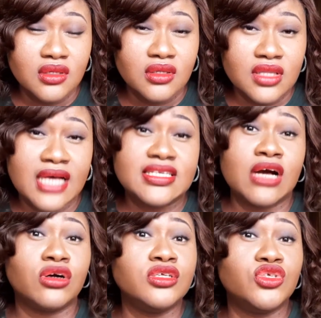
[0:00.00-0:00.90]
that's
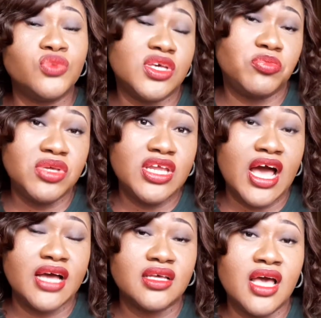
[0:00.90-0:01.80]
according to
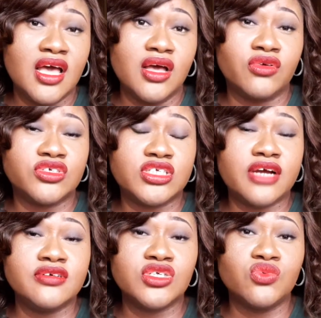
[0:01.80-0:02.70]
Wikipedia,
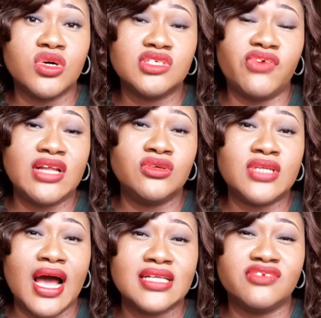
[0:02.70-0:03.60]
COSCHARIS was
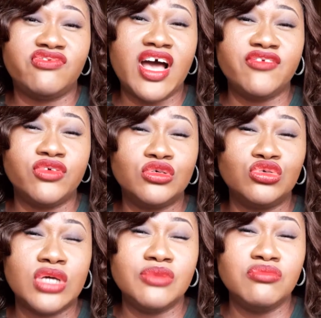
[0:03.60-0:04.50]
valued at
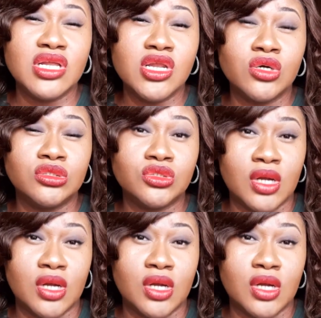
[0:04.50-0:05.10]
$500 million.